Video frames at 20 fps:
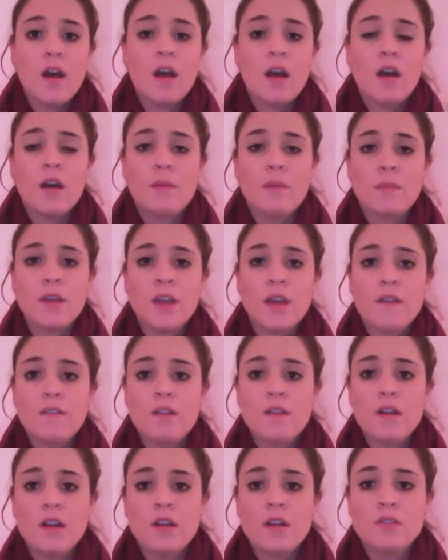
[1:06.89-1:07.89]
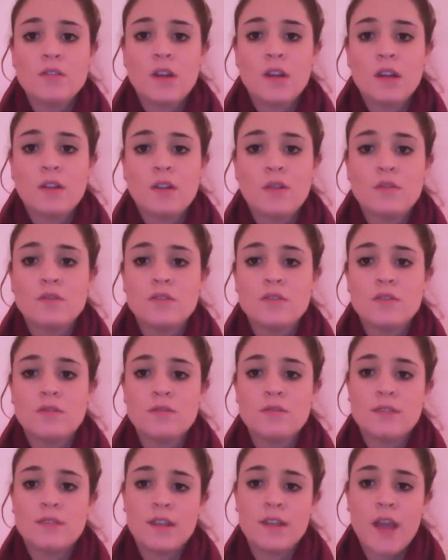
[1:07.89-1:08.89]
A behavior contract holds
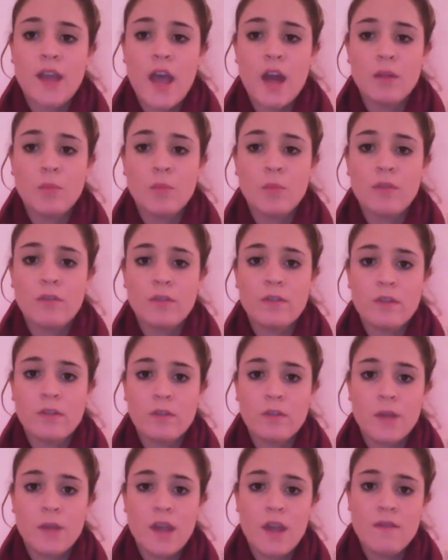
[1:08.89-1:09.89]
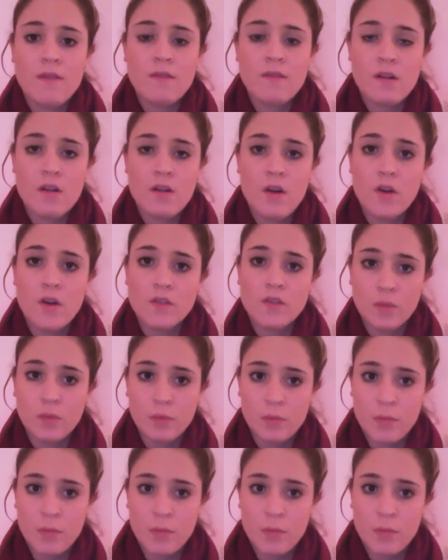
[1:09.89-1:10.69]
students accountable for their behavior and also